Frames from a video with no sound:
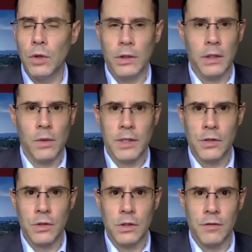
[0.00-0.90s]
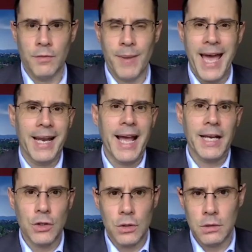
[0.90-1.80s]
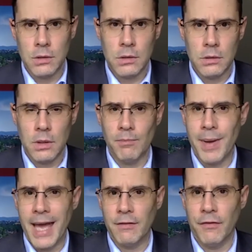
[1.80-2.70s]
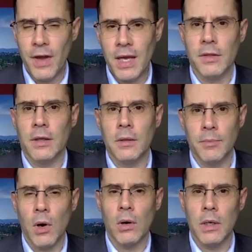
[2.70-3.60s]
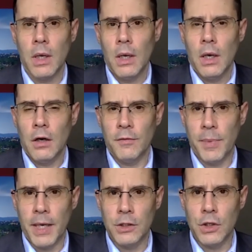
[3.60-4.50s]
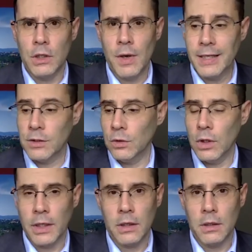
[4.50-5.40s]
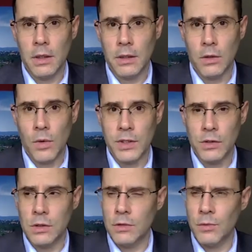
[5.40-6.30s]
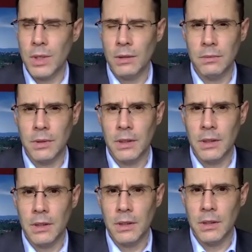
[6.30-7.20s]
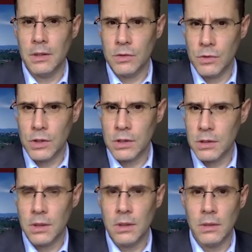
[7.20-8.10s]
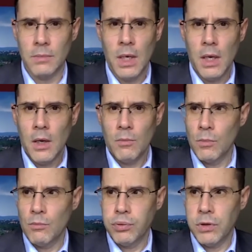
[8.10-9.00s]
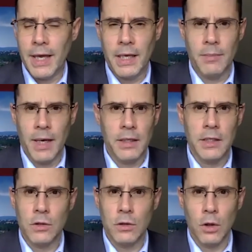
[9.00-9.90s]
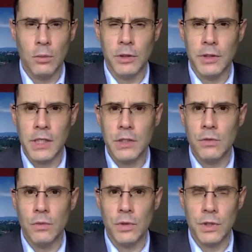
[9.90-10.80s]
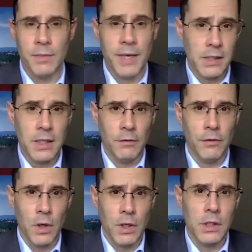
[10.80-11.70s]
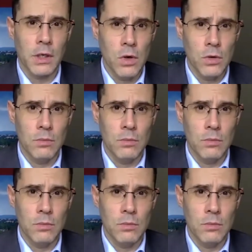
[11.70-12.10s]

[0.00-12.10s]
at questions of bad actions and bad faith on the part of Beijing, you had to look at the questions of, well, is just playing by these globalization rules the best thing for us at home?